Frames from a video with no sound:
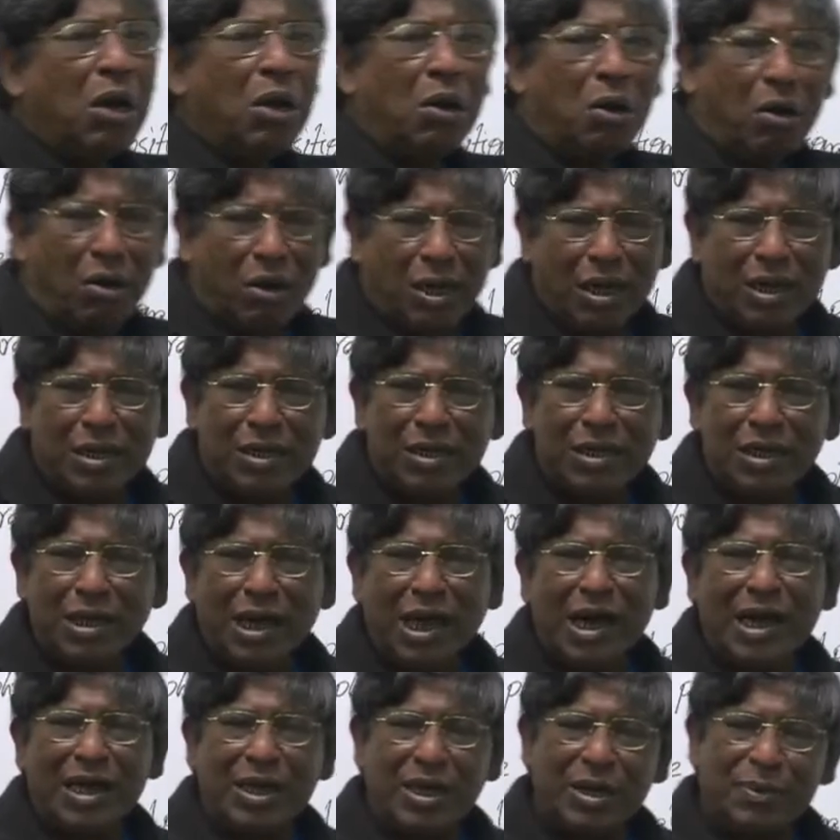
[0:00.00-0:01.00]
When
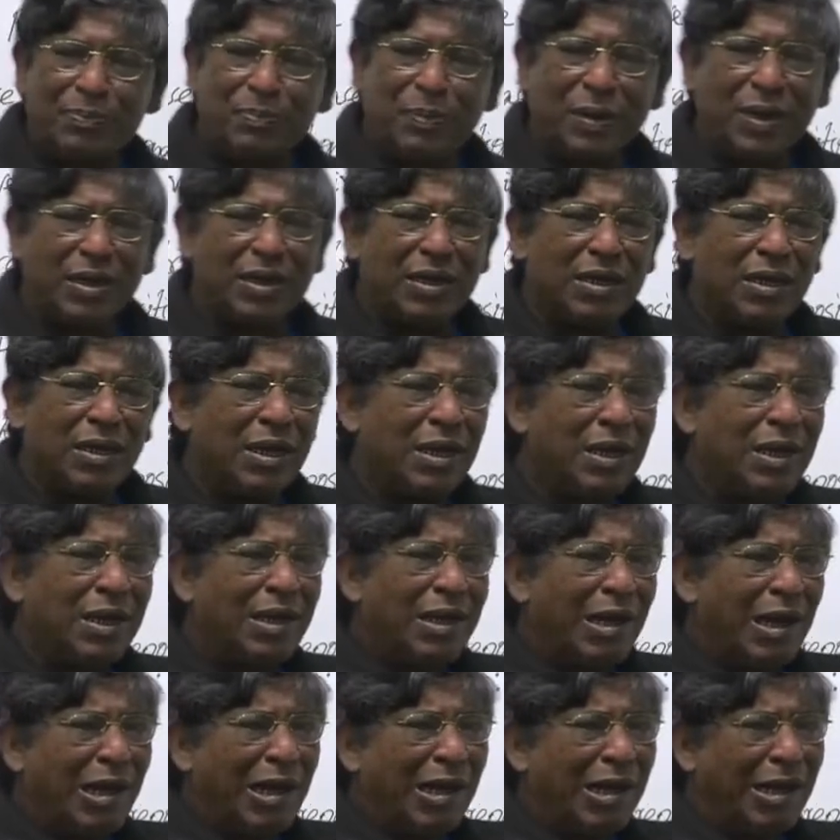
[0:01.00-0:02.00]
I repeat,
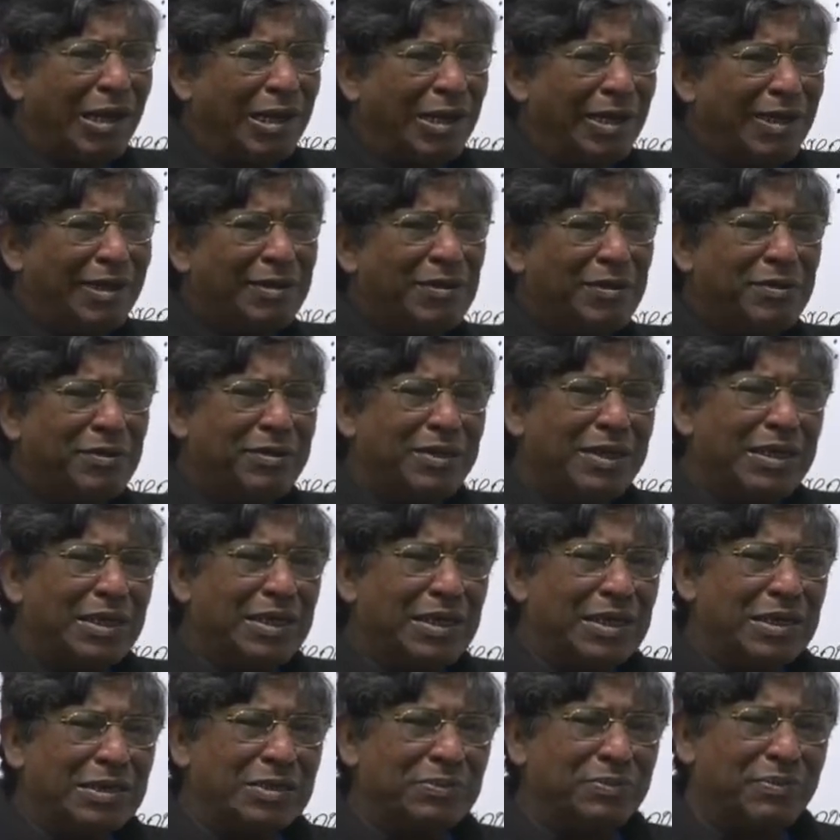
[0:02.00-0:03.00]
a unit
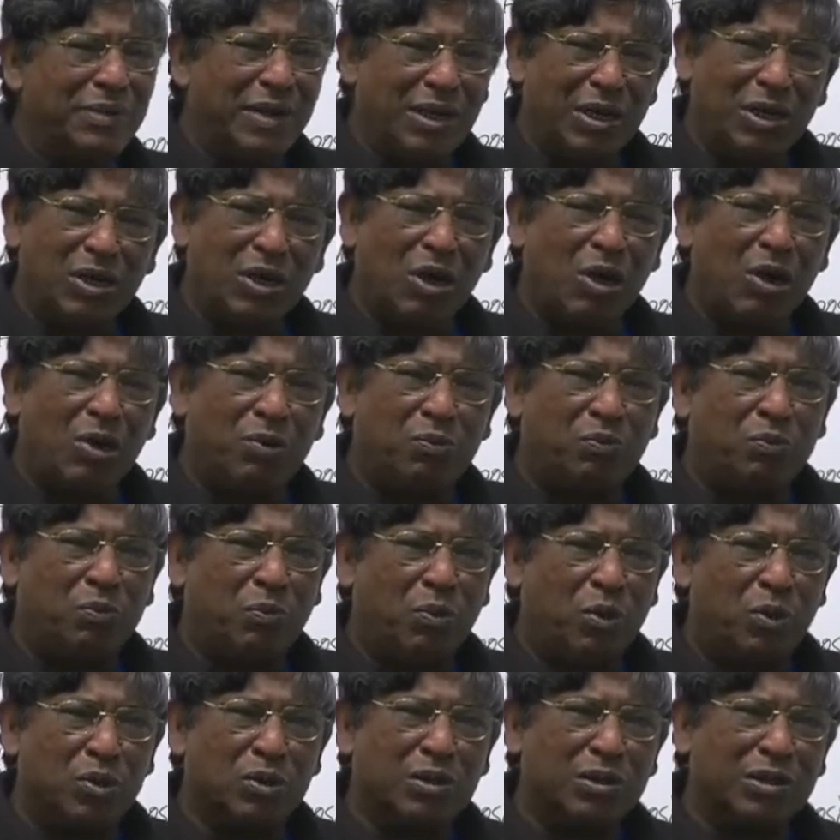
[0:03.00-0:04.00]
is made of
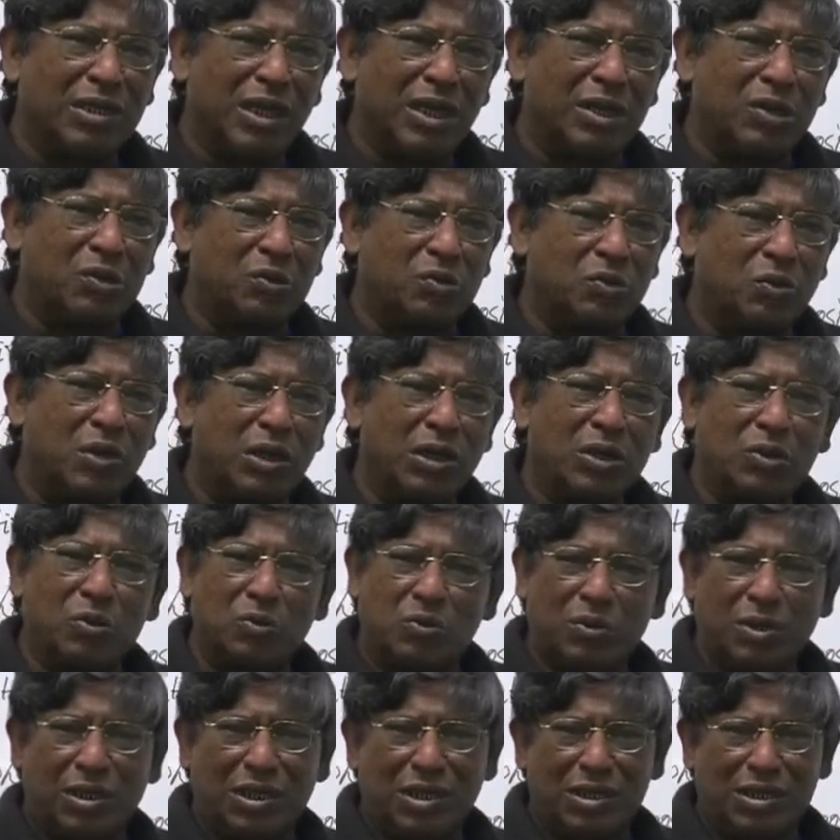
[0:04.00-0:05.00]
more than one
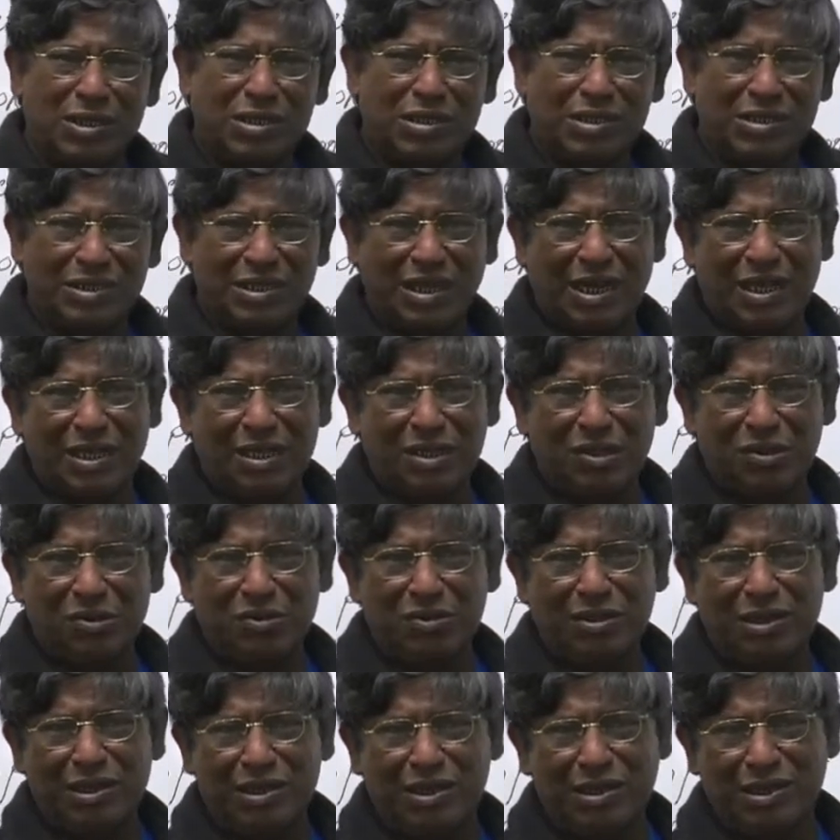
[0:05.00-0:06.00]
words, the
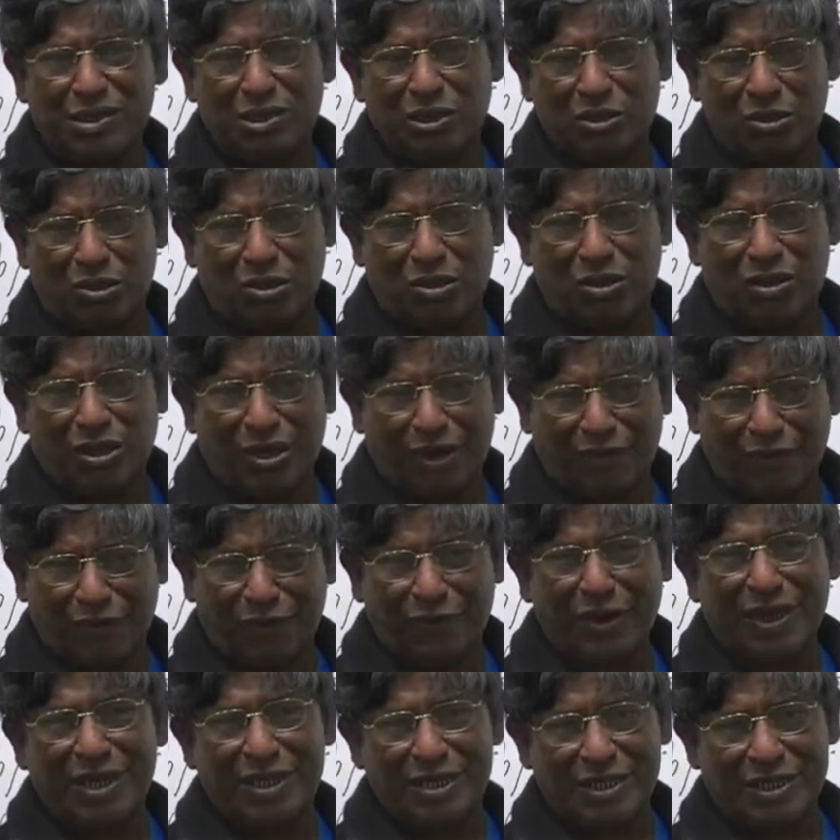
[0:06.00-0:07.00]
unit is called a
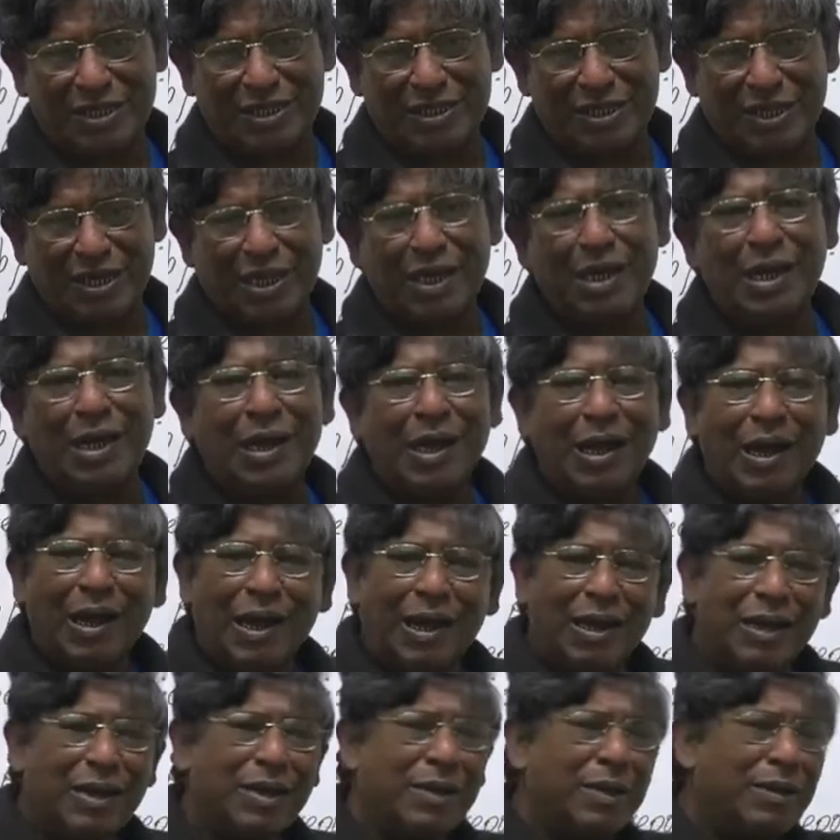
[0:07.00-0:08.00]
phrase,
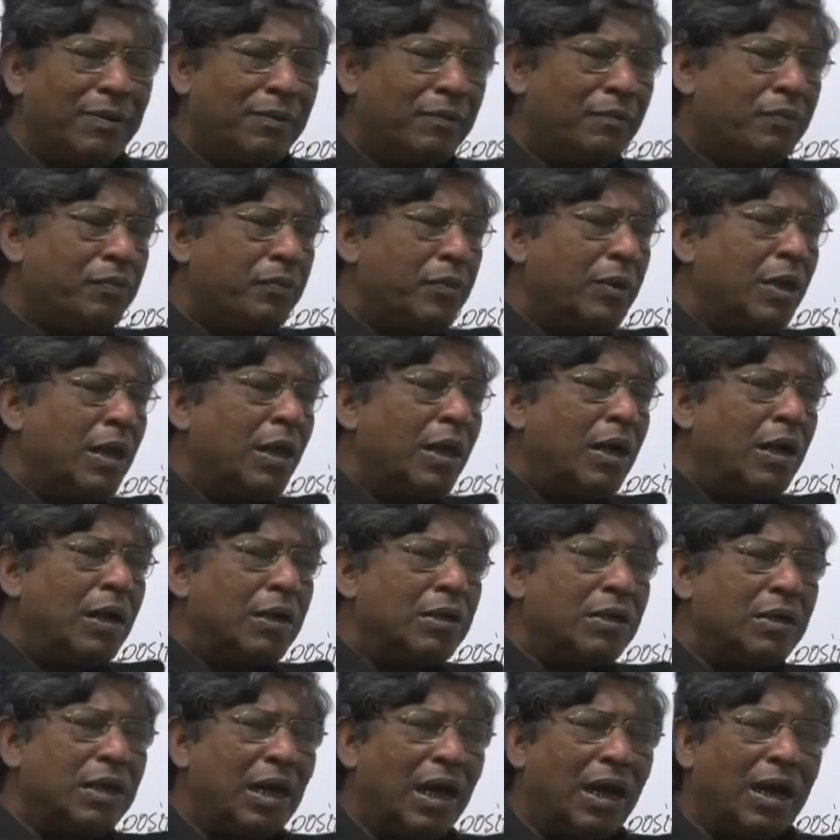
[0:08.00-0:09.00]
and
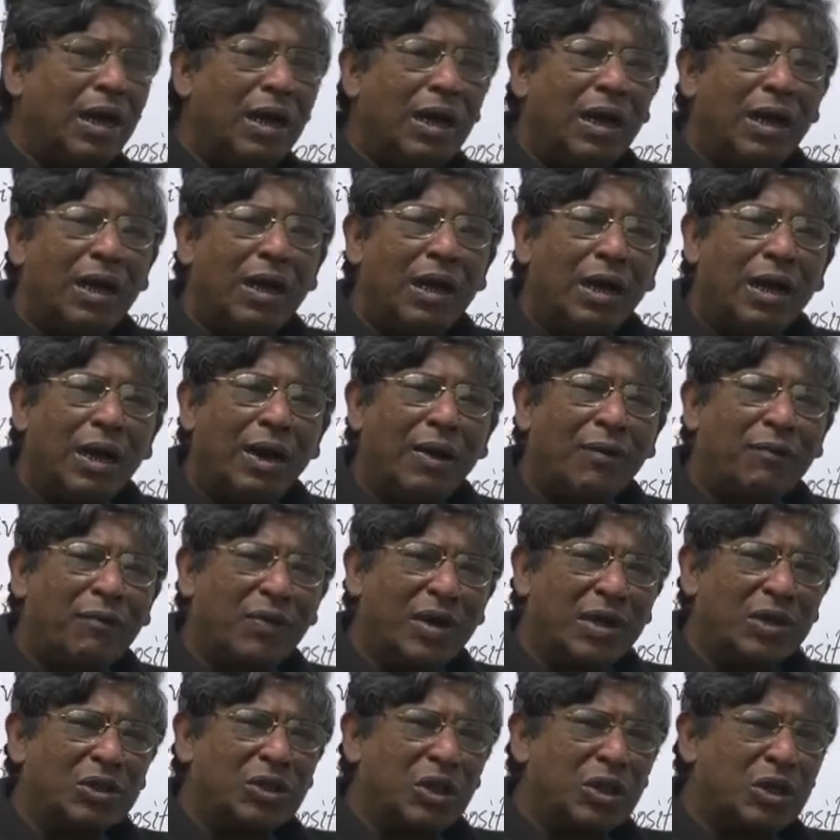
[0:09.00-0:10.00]
the
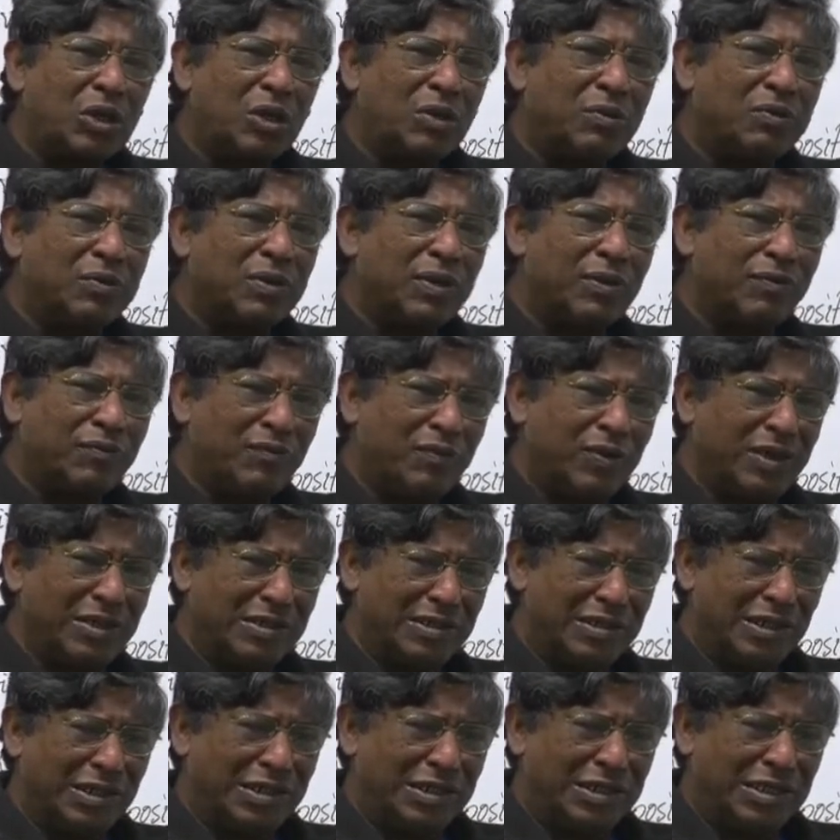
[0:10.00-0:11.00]
function of the
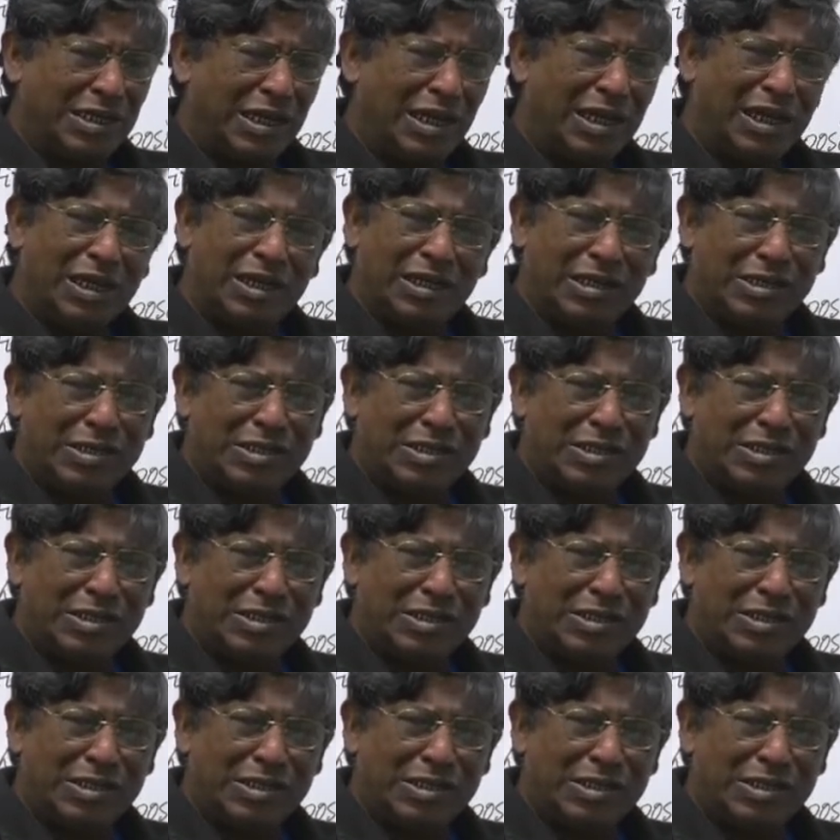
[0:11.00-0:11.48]
phrases are